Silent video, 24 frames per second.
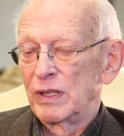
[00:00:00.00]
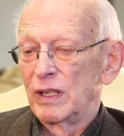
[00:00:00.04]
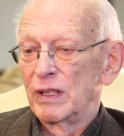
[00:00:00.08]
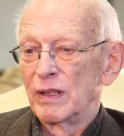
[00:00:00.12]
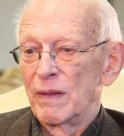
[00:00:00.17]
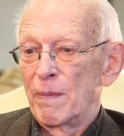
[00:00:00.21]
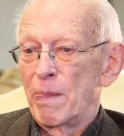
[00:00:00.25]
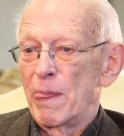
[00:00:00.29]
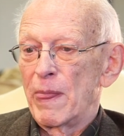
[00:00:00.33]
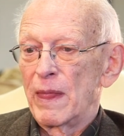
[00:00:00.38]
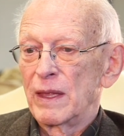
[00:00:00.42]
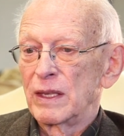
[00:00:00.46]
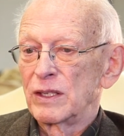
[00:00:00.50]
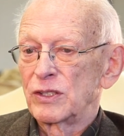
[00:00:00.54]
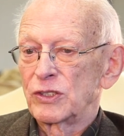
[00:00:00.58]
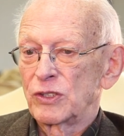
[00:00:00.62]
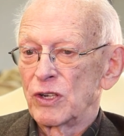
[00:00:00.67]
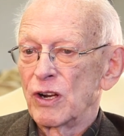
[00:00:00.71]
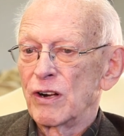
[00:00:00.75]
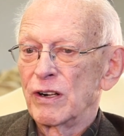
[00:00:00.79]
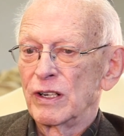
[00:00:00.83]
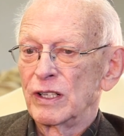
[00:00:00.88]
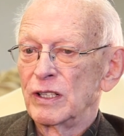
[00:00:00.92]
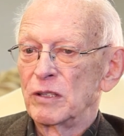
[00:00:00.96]
Uh,
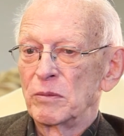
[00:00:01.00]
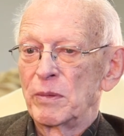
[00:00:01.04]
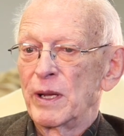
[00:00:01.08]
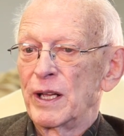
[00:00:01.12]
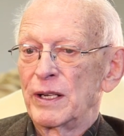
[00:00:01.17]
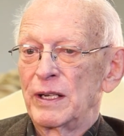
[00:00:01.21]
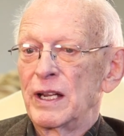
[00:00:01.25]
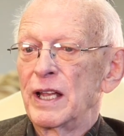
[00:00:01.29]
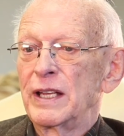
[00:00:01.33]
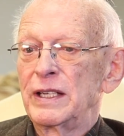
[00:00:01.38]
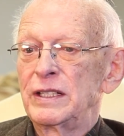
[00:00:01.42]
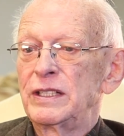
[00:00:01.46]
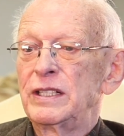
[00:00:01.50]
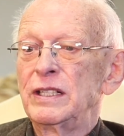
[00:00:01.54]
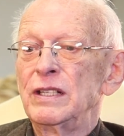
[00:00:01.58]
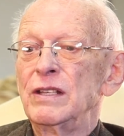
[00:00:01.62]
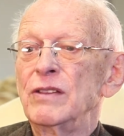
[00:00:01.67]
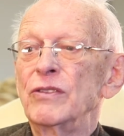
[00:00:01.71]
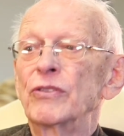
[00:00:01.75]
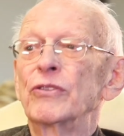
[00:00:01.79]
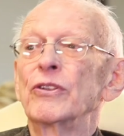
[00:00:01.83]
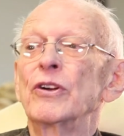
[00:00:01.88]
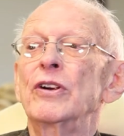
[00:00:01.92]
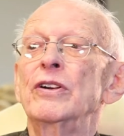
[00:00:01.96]
starting in about
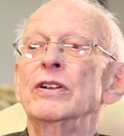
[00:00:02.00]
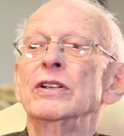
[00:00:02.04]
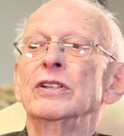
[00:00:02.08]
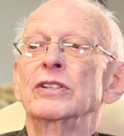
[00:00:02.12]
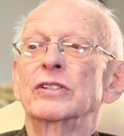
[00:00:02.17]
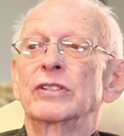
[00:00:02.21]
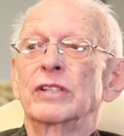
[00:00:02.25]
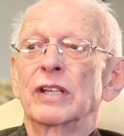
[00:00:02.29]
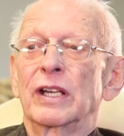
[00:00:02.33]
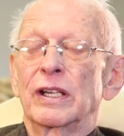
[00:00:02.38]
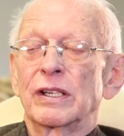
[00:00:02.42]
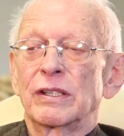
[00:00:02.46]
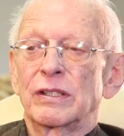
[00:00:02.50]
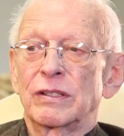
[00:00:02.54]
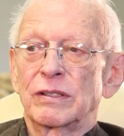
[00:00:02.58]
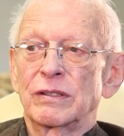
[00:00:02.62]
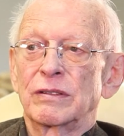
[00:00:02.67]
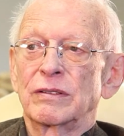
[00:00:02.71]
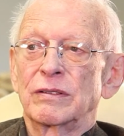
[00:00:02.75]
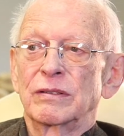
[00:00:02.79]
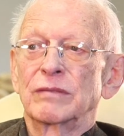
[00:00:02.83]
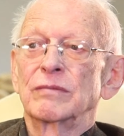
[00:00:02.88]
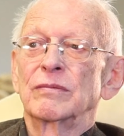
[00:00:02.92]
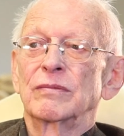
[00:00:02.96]

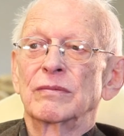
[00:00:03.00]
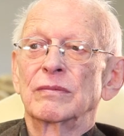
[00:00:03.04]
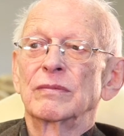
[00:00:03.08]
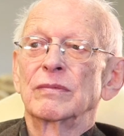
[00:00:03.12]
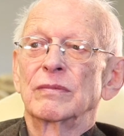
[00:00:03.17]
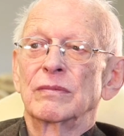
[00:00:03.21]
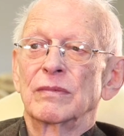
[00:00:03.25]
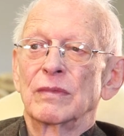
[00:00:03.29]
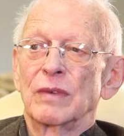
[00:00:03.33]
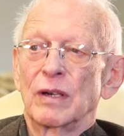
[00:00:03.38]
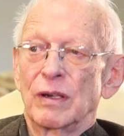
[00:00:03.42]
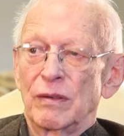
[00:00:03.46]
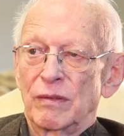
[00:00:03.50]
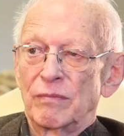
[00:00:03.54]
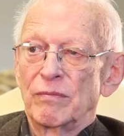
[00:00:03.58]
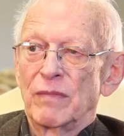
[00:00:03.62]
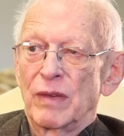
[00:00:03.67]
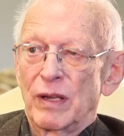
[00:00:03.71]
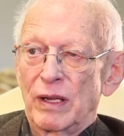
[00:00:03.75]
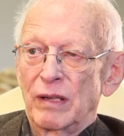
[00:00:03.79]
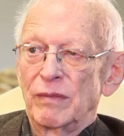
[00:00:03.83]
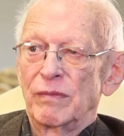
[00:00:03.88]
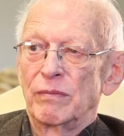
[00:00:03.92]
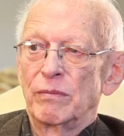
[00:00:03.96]
1936, uh,
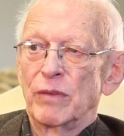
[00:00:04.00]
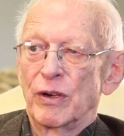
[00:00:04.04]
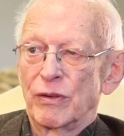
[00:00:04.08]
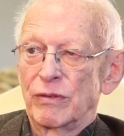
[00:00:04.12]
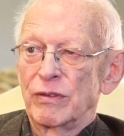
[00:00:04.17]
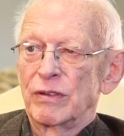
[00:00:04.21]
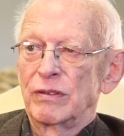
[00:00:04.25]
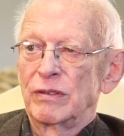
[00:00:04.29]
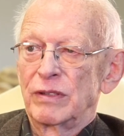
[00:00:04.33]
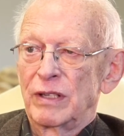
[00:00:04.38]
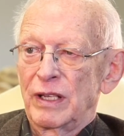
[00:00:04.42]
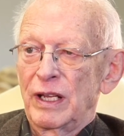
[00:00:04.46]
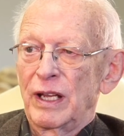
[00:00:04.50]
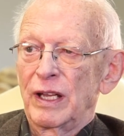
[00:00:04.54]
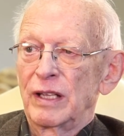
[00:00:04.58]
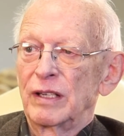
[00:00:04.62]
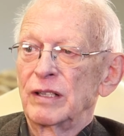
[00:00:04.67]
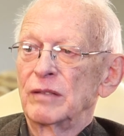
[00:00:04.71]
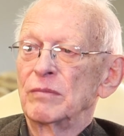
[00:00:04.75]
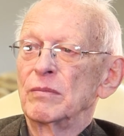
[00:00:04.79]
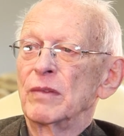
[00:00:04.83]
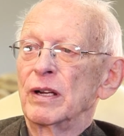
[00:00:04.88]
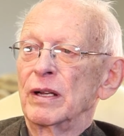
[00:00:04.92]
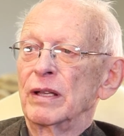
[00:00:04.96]
my mother and dad
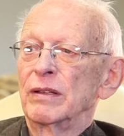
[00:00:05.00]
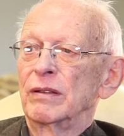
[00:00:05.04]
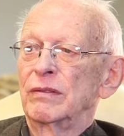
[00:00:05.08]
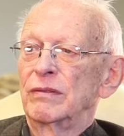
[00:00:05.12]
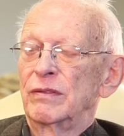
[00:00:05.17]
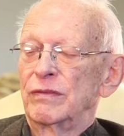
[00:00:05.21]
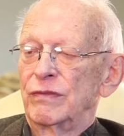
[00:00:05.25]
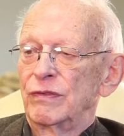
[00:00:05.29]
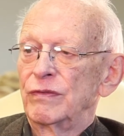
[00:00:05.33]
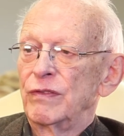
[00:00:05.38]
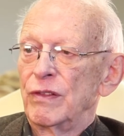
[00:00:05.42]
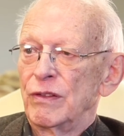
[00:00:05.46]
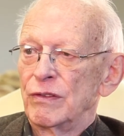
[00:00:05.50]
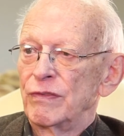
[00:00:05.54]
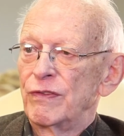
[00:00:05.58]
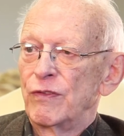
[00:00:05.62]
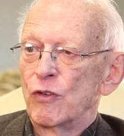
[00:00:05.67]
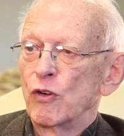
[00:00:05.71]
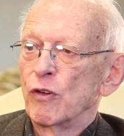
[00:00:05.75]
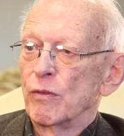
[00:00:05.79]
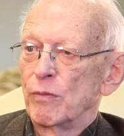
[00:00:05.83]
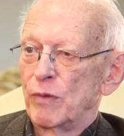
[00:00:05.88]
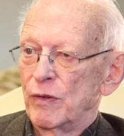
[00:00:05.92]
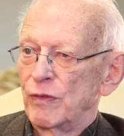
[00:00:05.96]
and my the
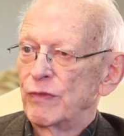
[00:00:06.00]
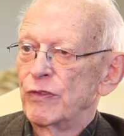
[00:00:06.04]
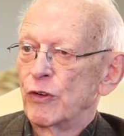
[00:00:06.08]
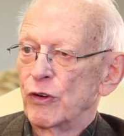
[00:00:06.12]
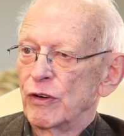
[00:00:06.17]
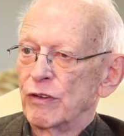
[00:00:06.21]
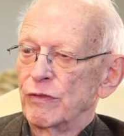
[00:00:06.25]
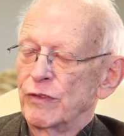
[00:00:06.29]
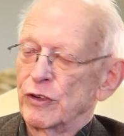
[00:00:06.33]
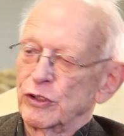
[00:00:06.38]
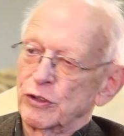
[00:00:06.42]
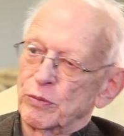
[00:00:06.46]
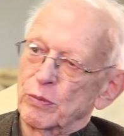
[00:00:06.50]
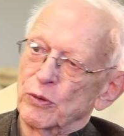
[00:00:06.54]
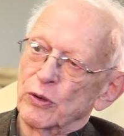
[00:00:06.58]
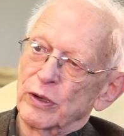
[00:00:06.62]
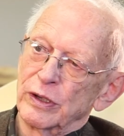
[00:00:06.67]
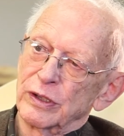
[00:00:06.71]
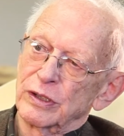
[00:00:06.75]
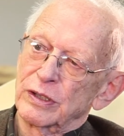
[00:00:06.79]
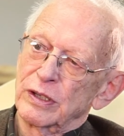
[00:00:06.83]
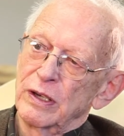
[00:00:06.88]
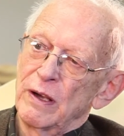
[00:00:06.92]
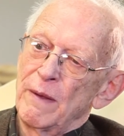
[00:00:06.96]
four, four of us
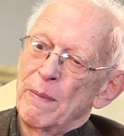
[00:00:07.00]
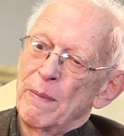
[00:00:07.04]
boys